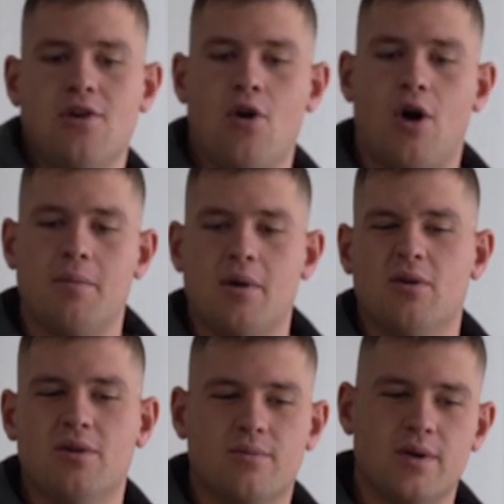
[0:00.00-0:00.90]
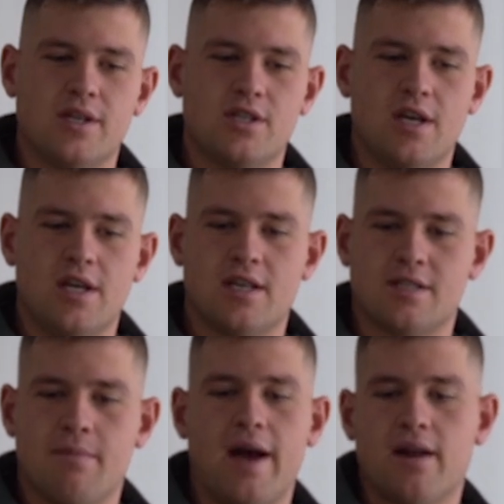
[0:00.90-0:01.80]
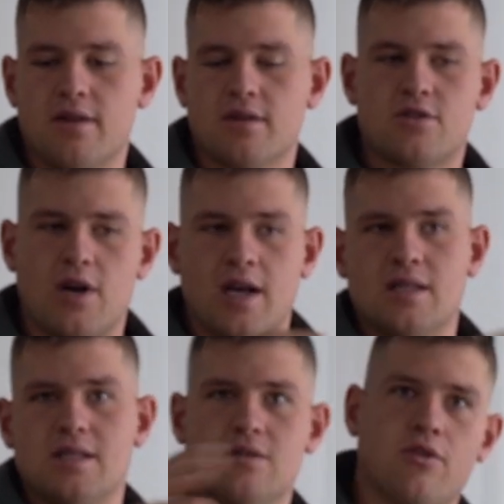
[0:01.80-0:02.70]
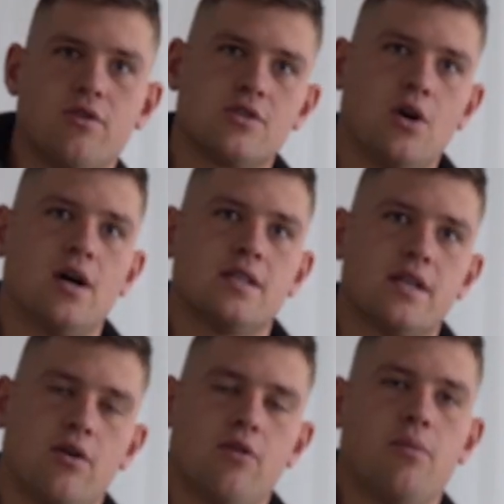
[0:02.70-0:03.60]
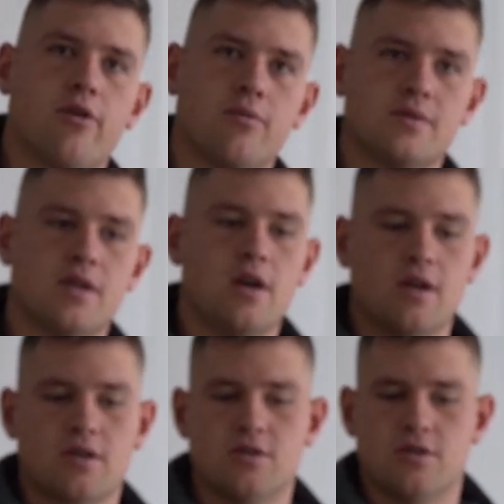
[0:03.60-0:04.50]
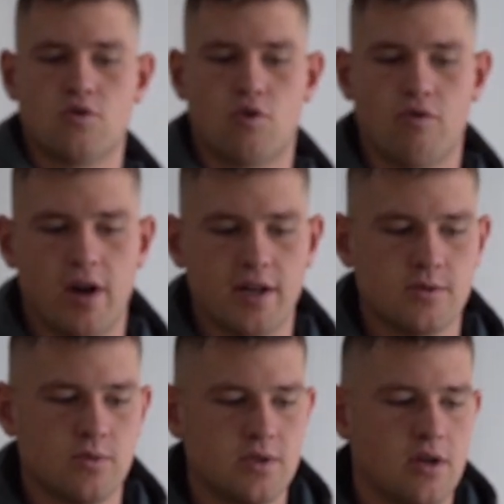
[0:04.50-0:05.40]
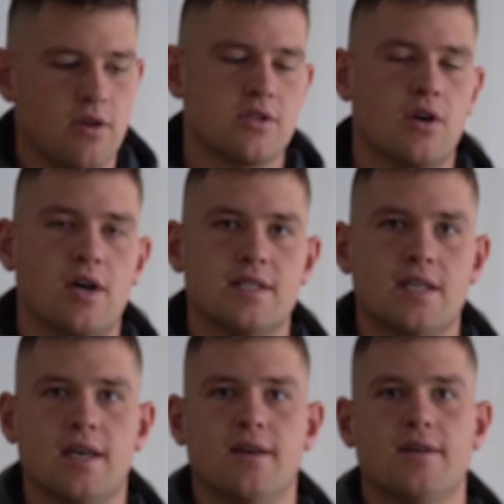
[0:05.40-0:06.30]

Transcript: 9mm, which doesn't matter, the strength is on the sides and on the bottoms, because the draw runners will sit on the sides here.